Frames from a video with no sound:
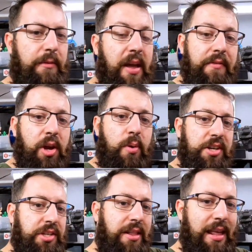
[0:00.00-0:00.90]
If you have any
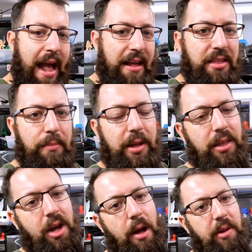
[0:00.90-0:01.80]
questions, ask them in
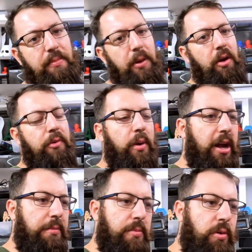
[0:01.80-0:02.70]
the comments below. If you want
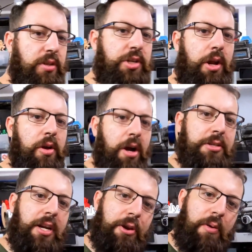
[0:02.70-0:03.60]
to help support the channel,
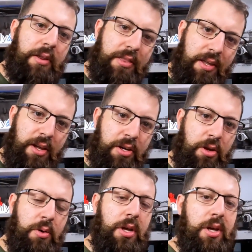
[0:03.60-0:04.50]
content I create, things I
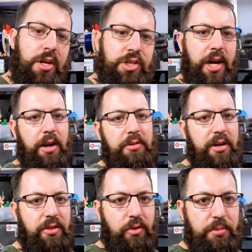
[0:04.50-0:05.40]
do, check out the
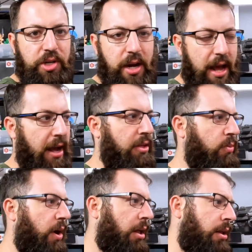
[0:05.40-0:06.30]
description
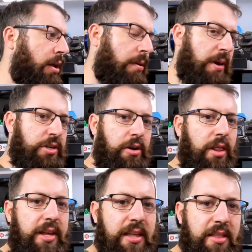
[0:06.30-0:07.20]
as well. Make sure
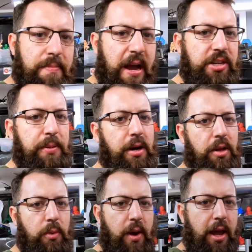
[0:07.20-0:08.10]
you like that smash button
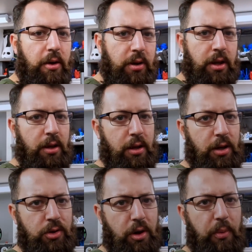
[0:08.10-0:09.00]
on the way out.
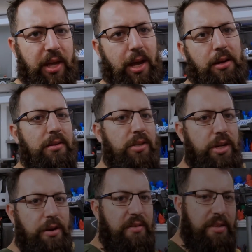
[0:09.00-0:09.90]
Enjoy your weekend.
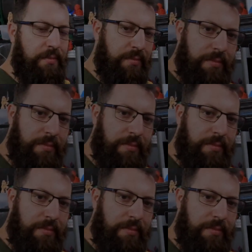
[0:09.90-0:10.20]
Cheers.